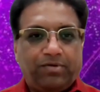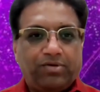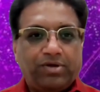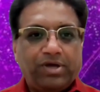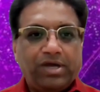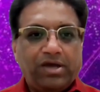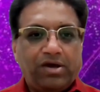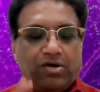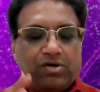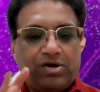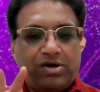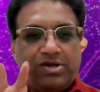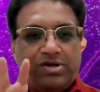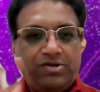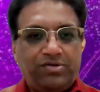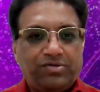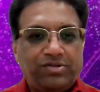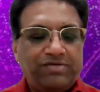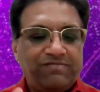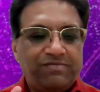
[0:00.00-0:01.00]
Okay,
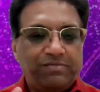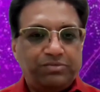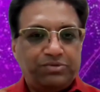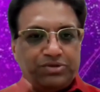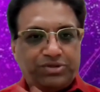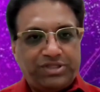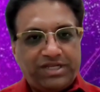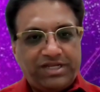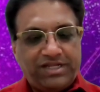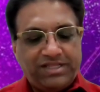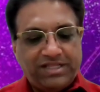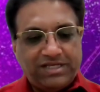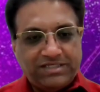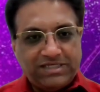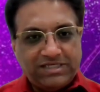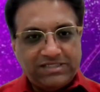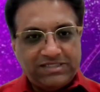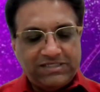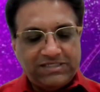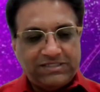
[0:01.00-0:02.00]
according to the Vimshottari
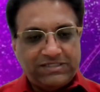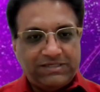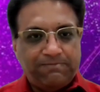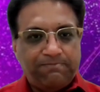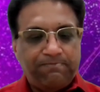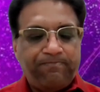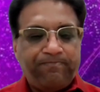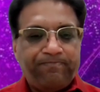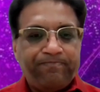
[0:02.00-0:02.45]
dasha system.